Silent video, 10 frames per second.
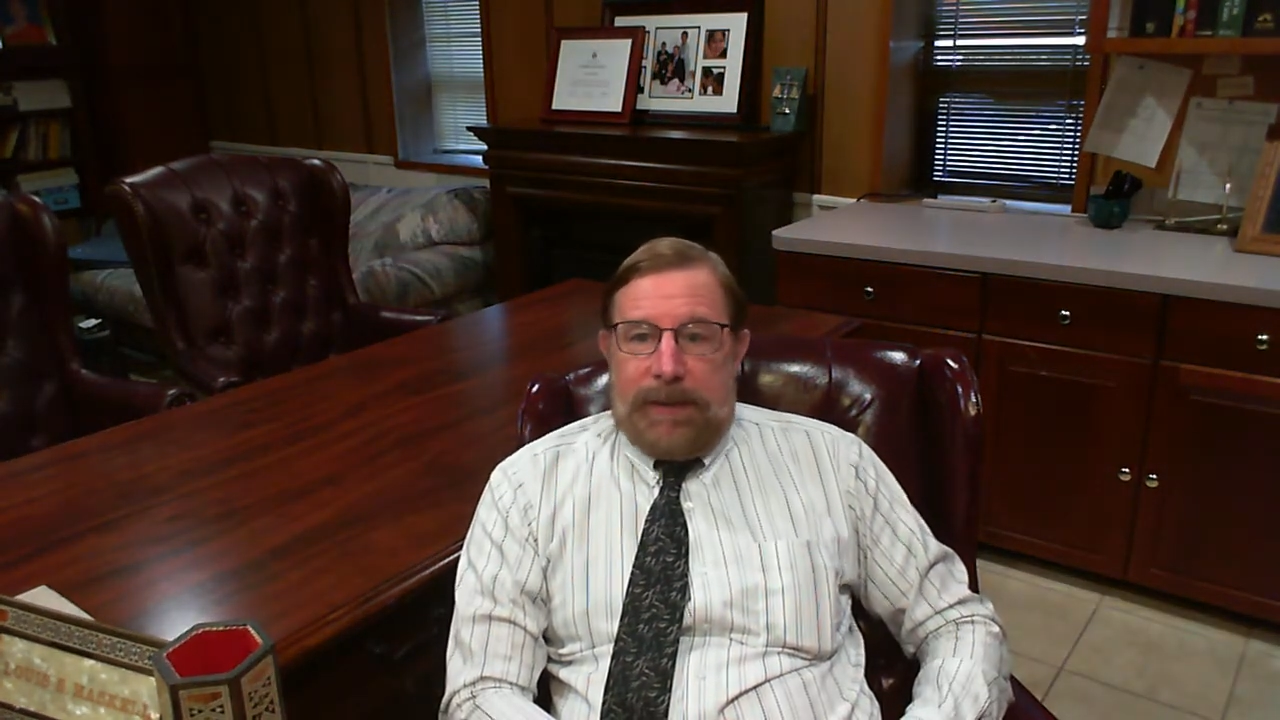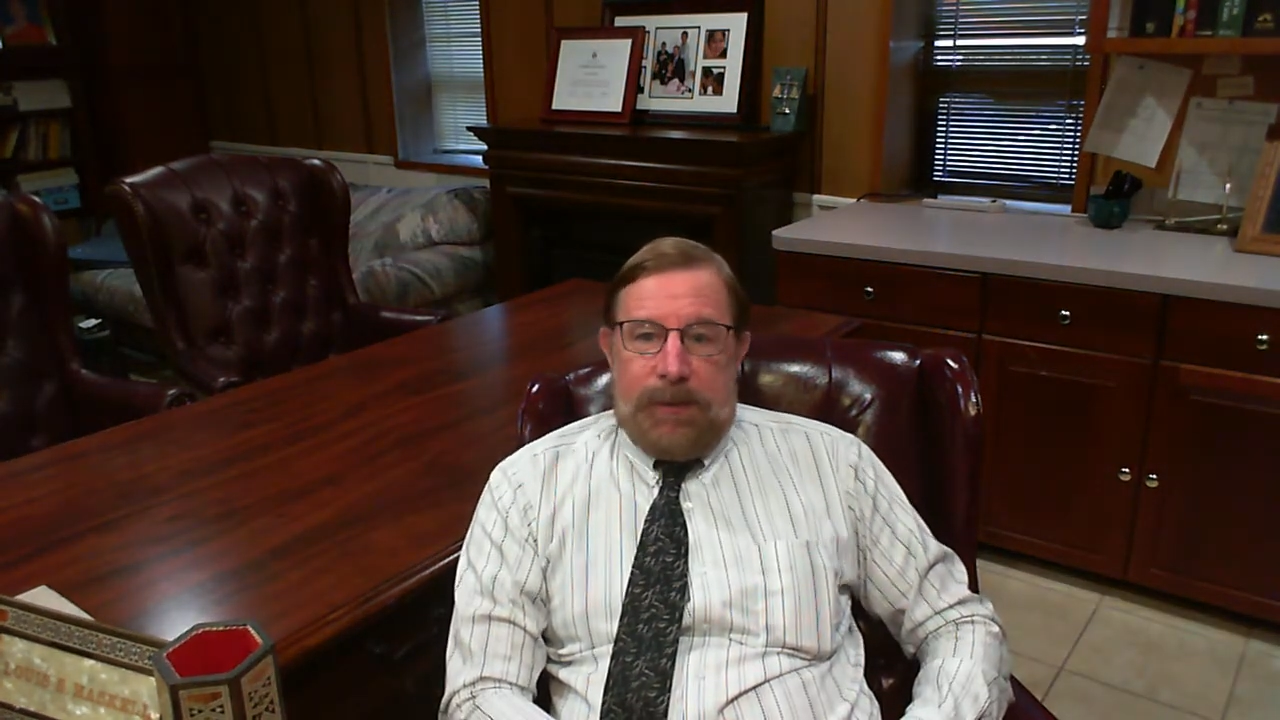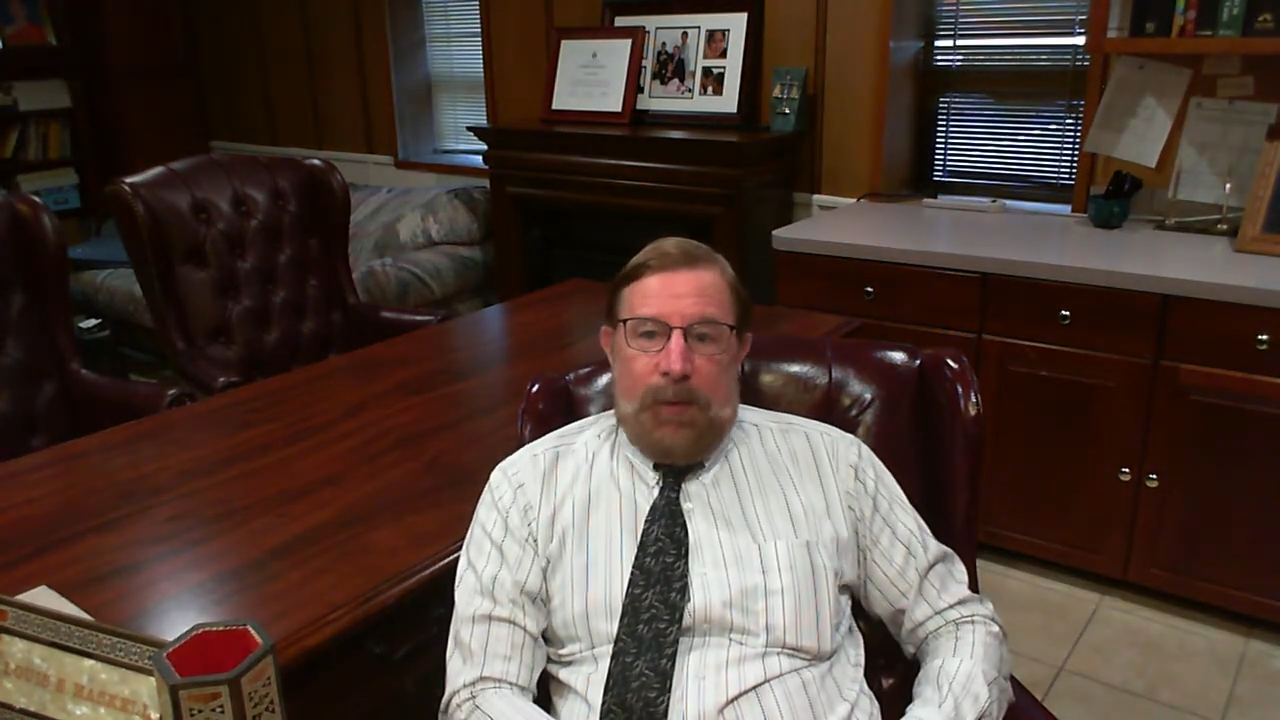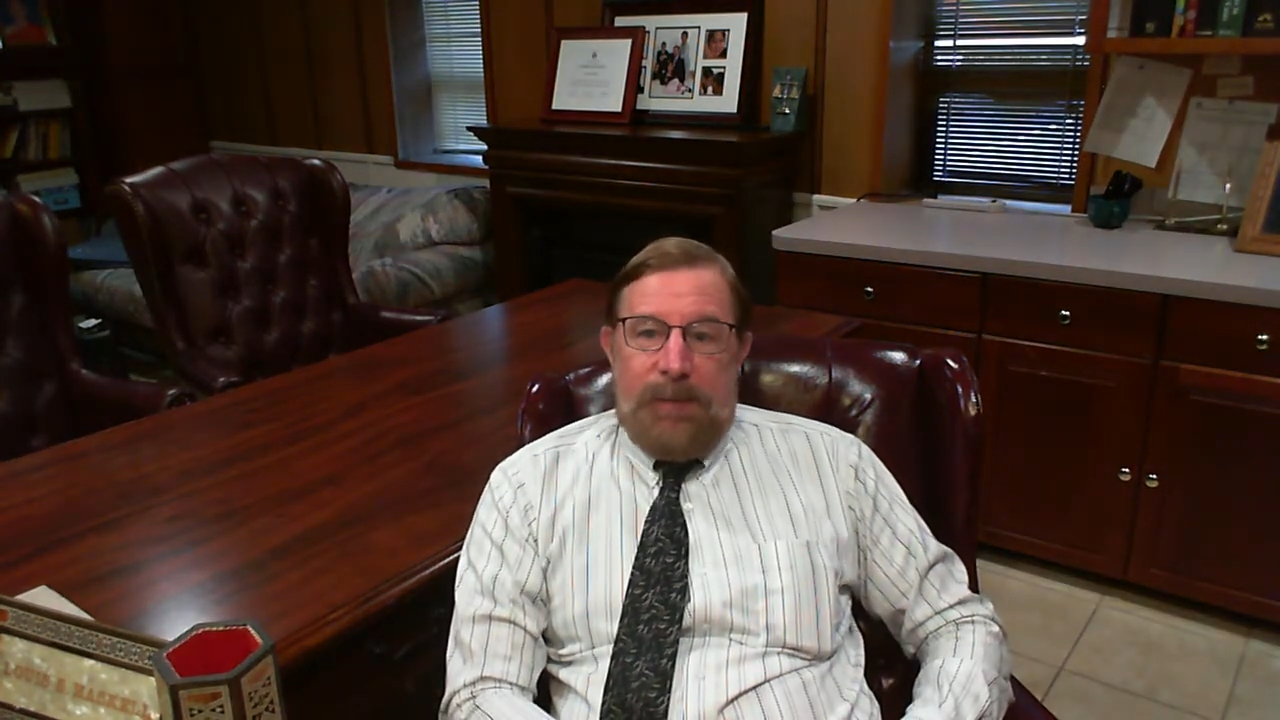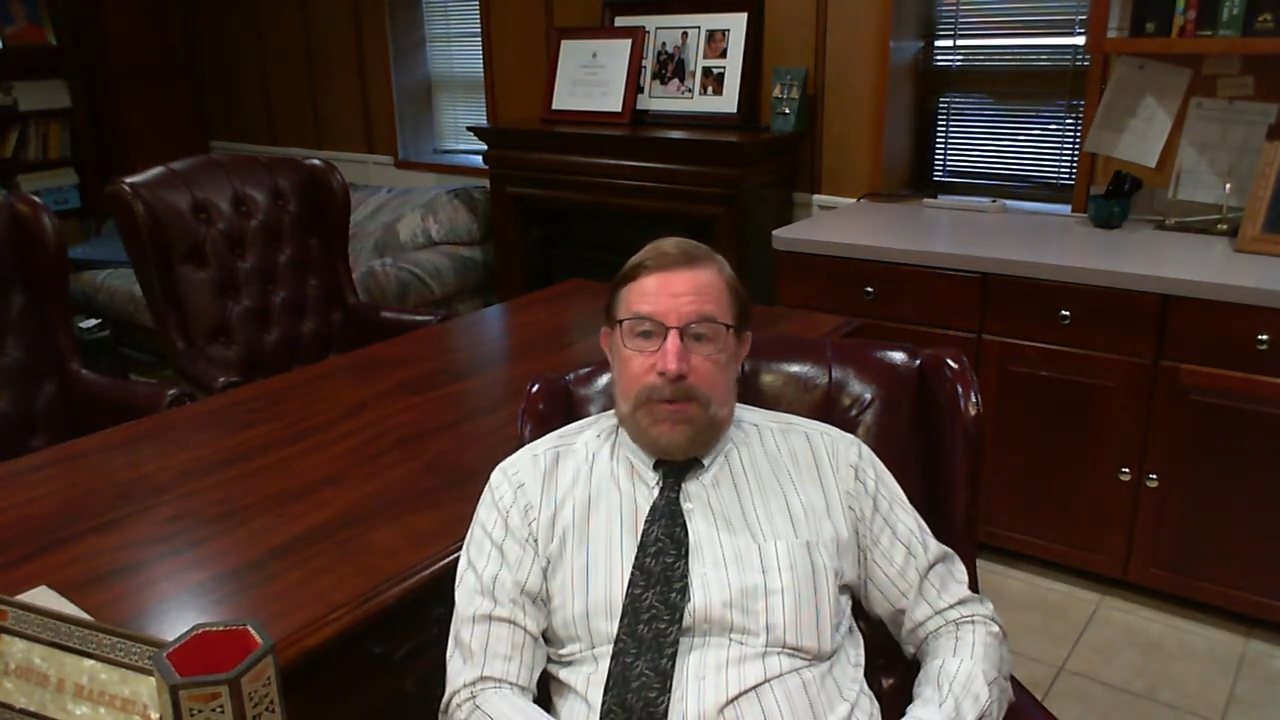It's a
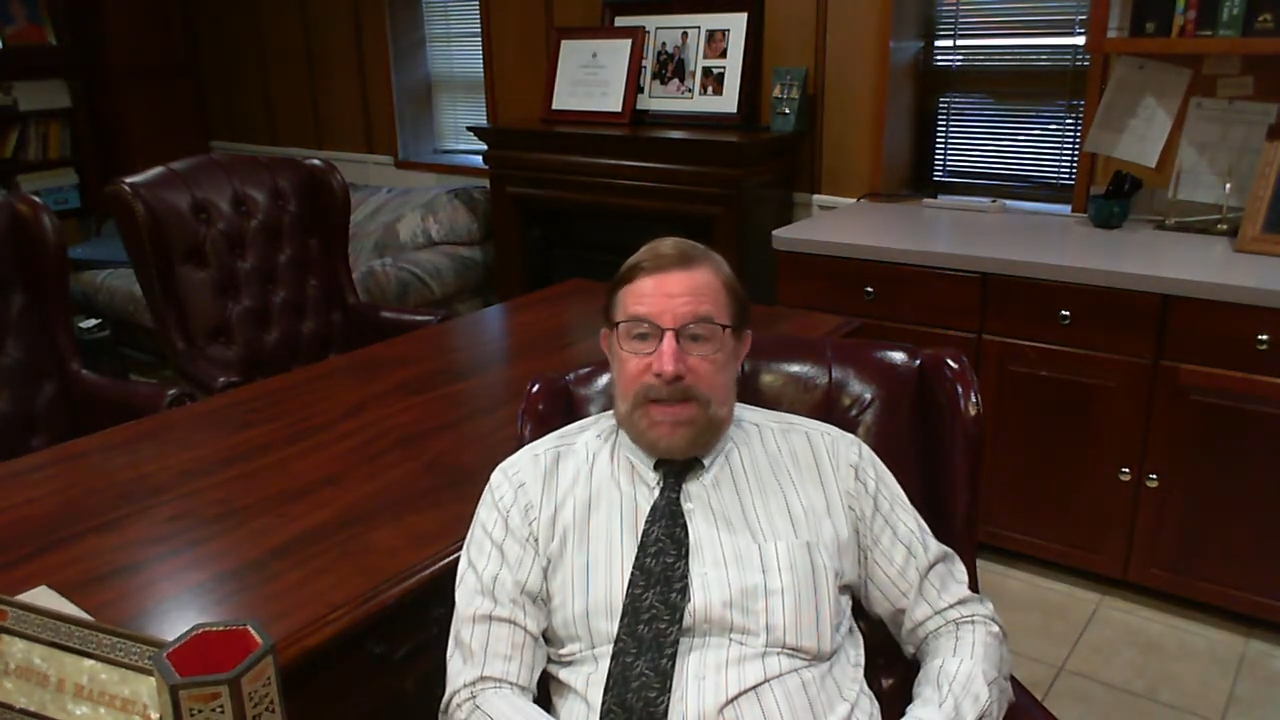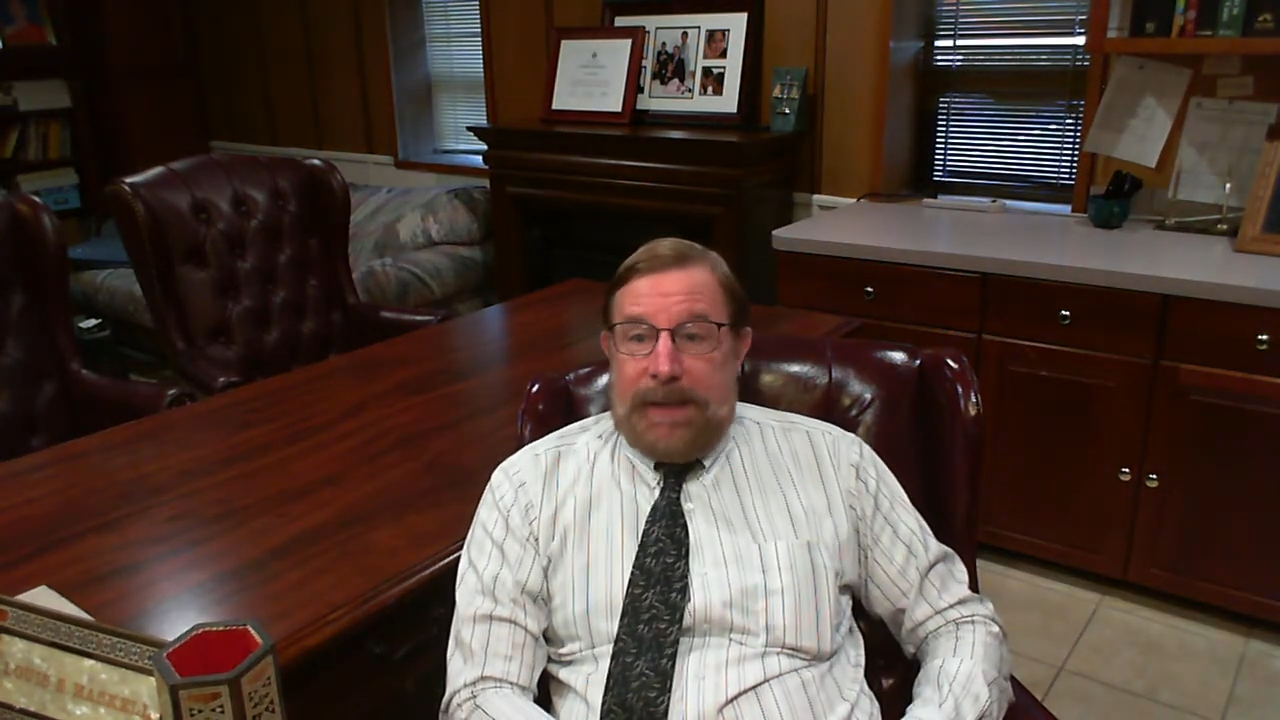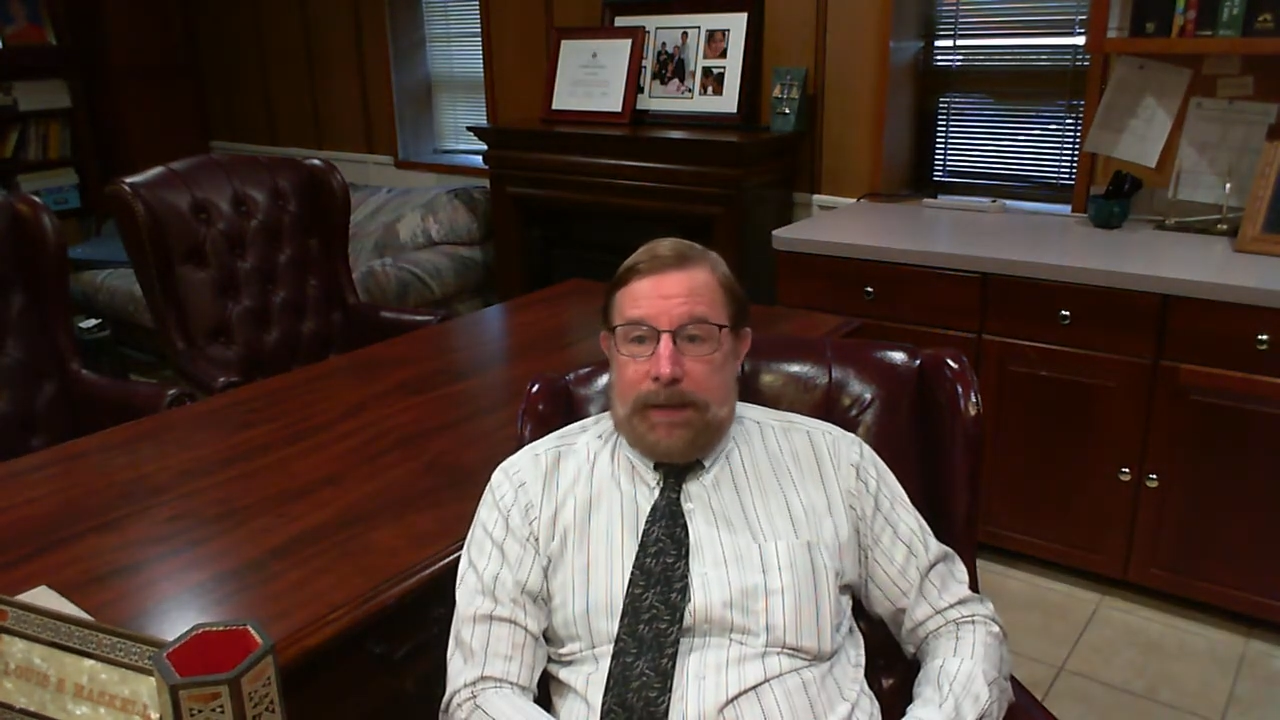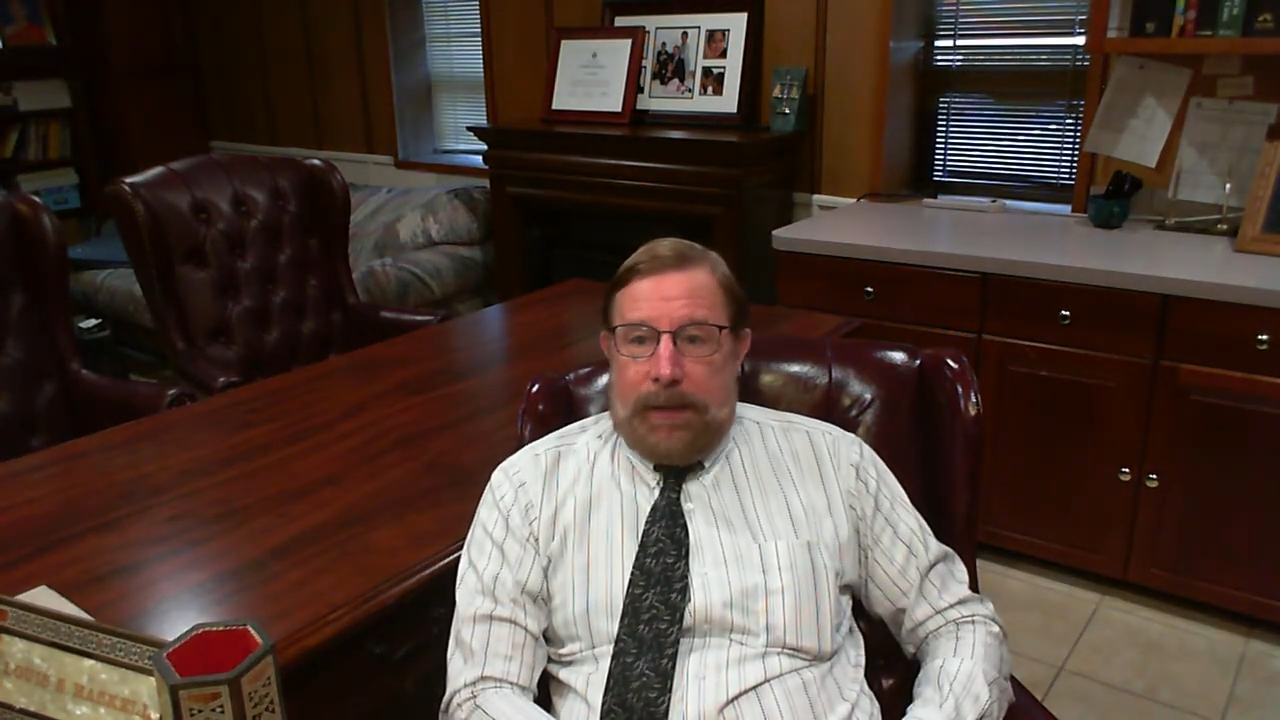1%